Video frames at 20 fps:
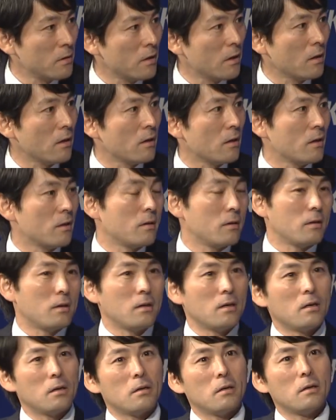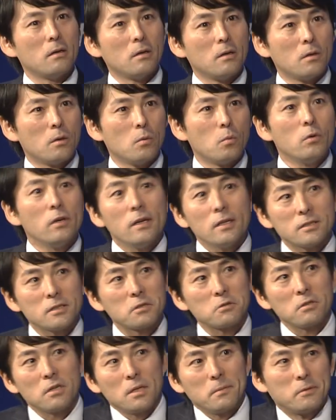And we as a
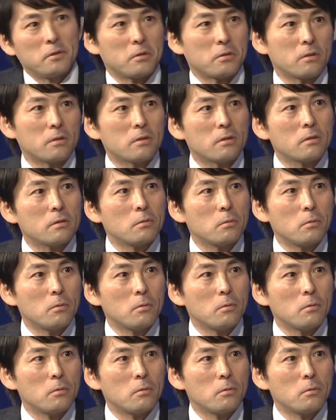traveler